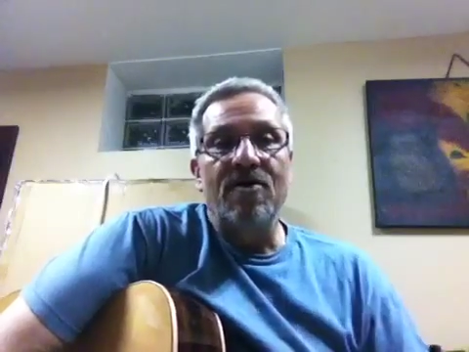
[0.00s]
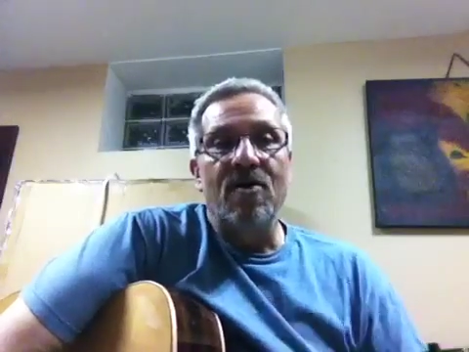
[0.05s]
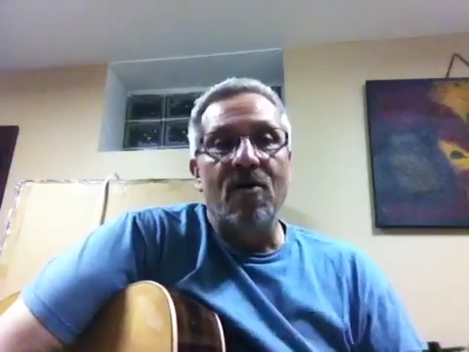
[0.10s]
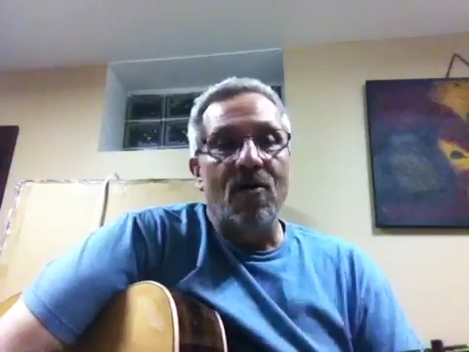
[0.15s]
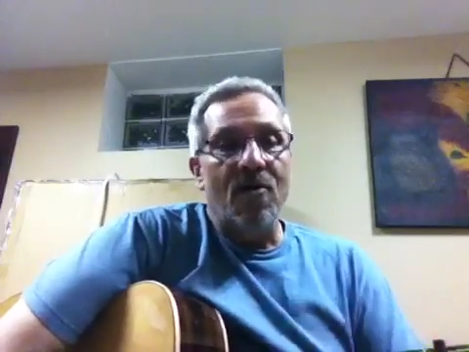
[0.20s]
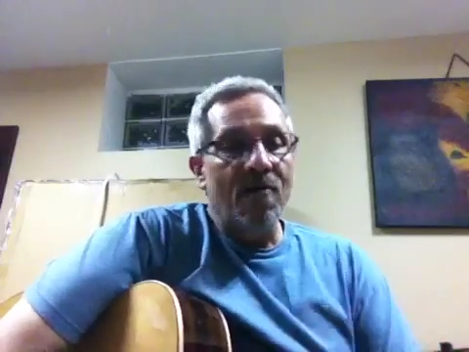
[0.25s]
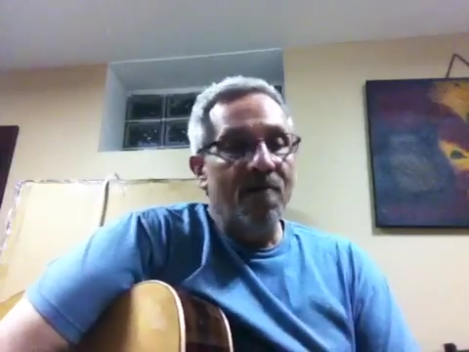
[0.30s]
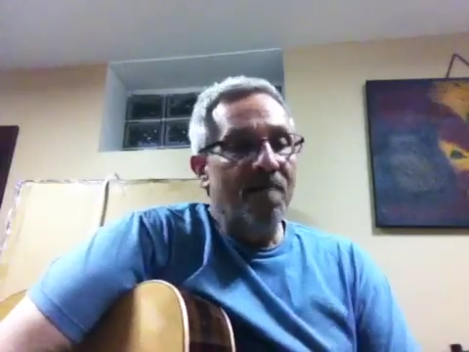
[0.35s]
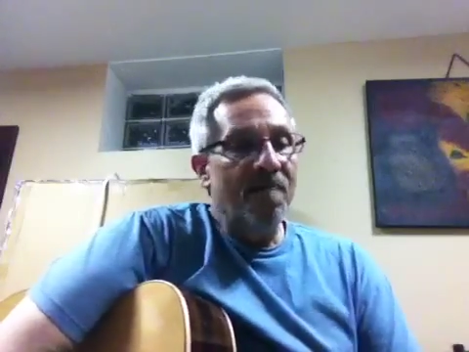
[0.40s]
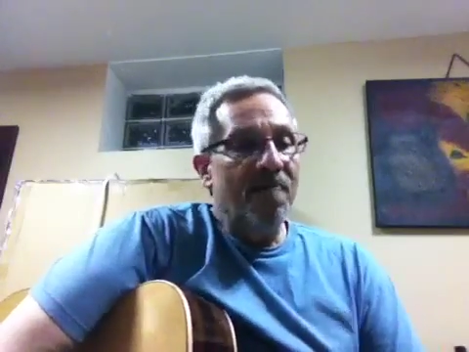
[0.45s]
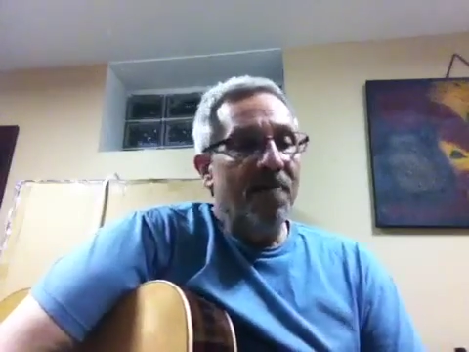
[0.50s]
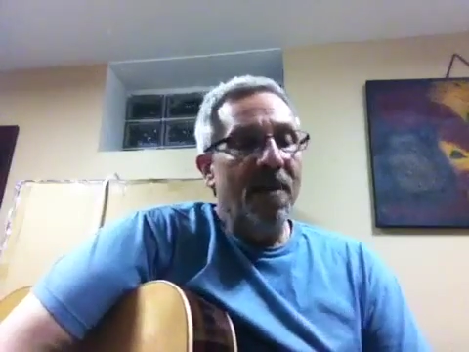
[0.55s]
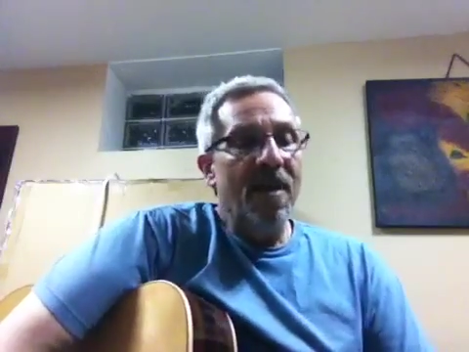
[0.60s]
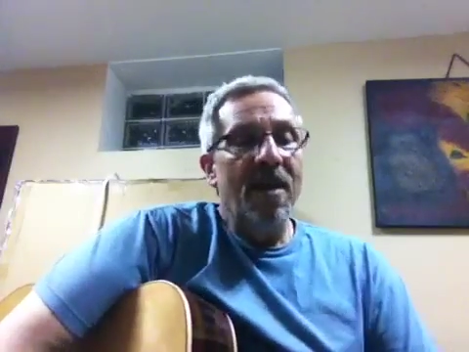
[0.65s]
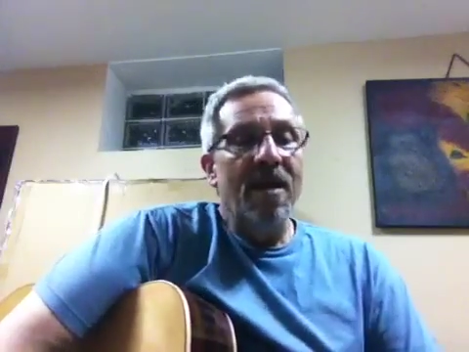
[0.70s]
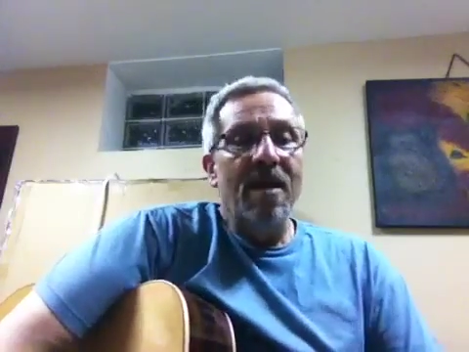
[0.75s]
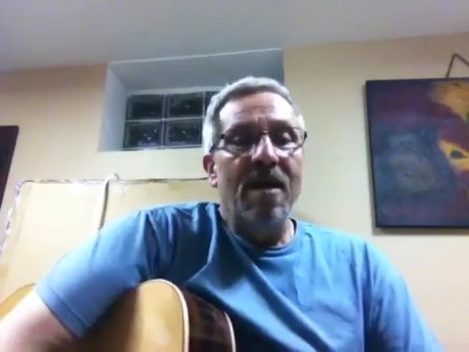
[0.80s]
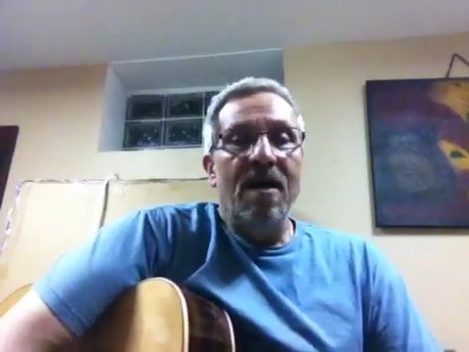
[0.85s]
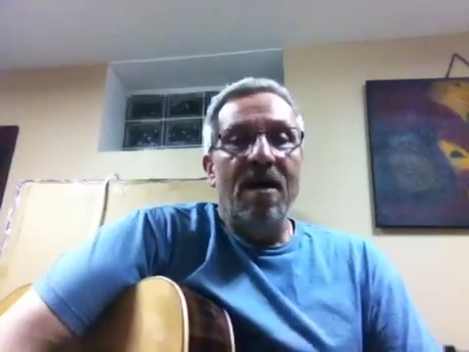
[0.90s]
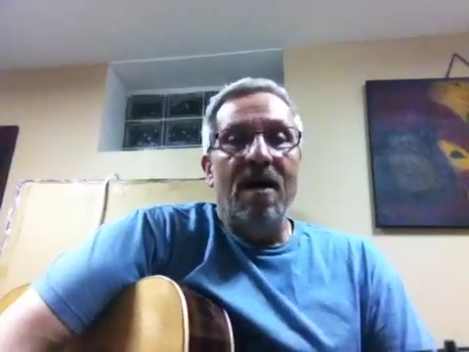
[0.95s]
So
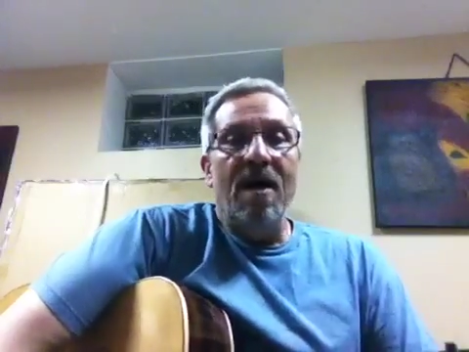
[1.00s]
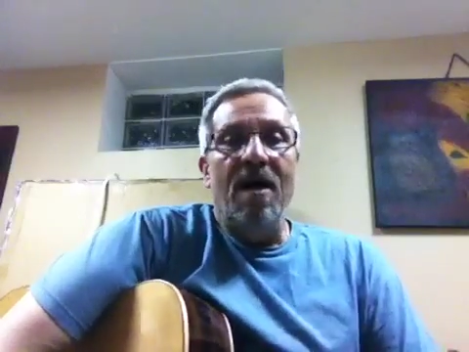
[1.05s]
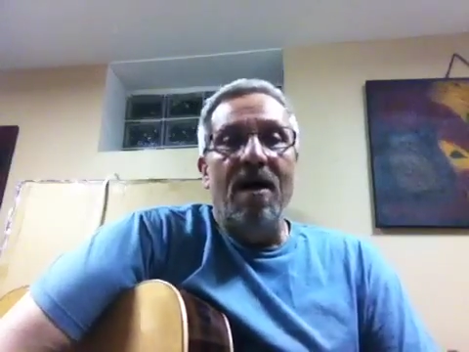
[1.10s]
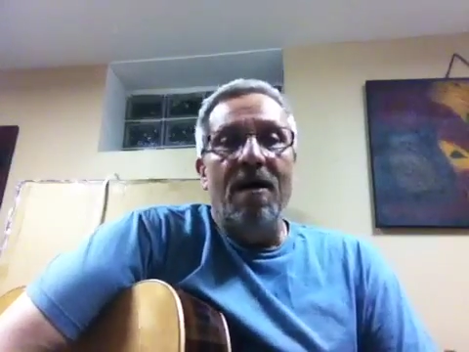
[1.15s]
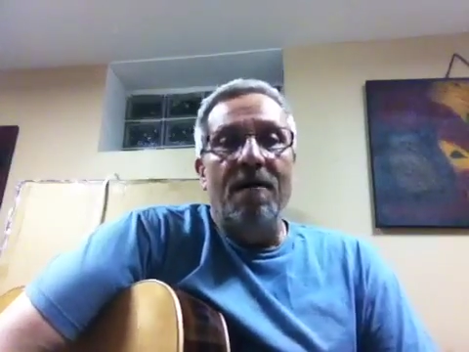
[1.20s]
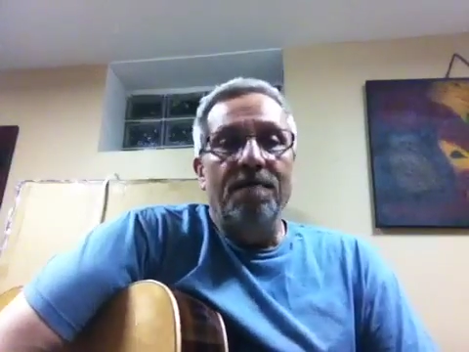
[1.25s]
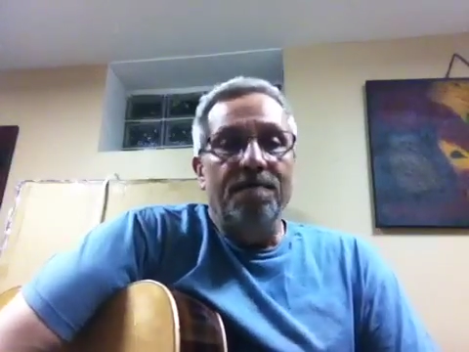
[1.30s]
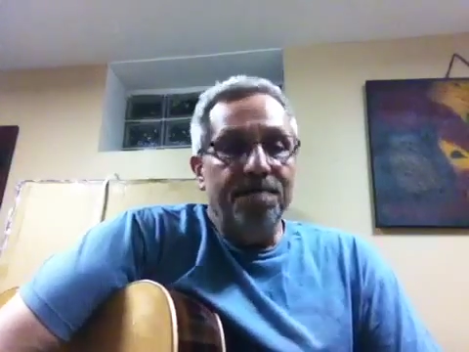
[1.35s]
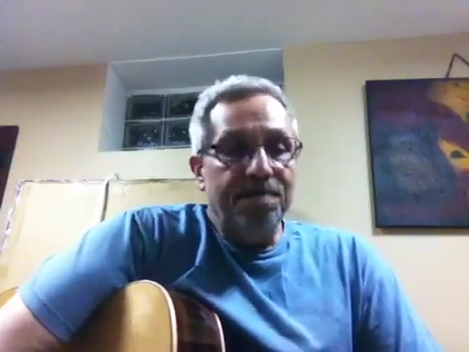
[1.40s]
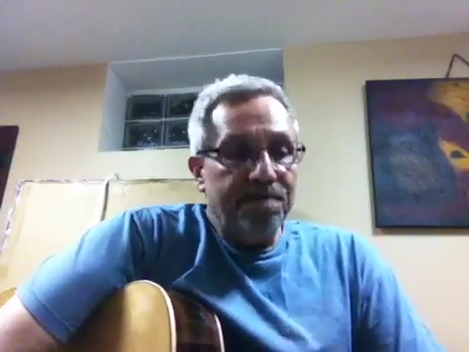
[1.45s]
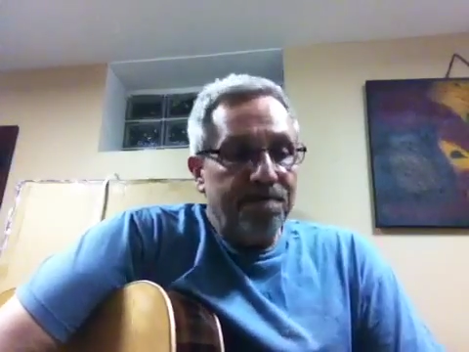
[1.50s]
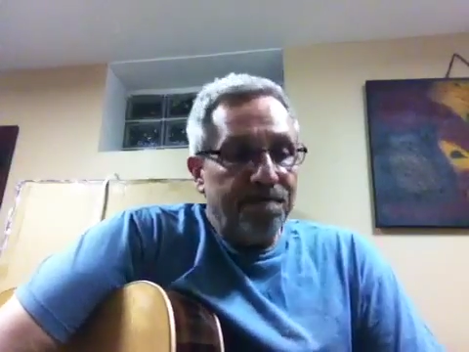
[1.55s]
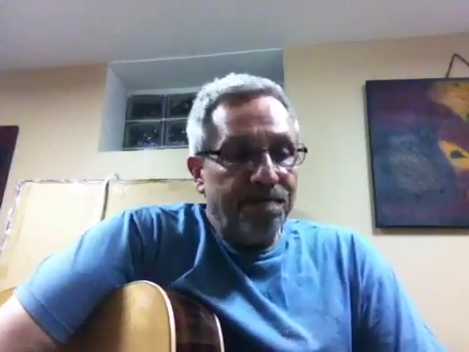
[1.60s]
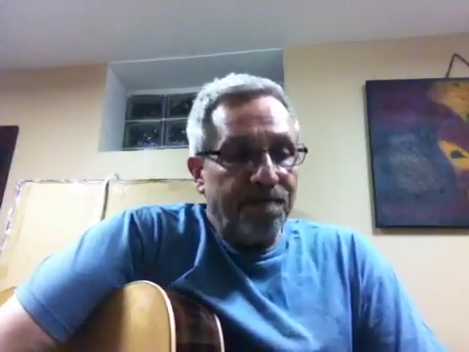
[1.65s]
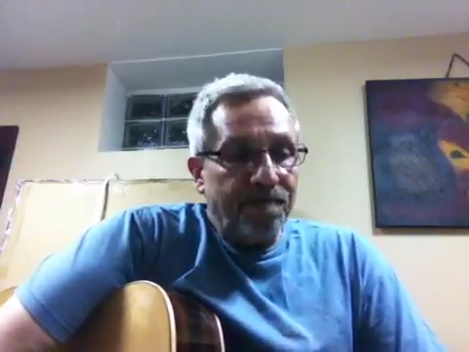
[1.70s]
I'm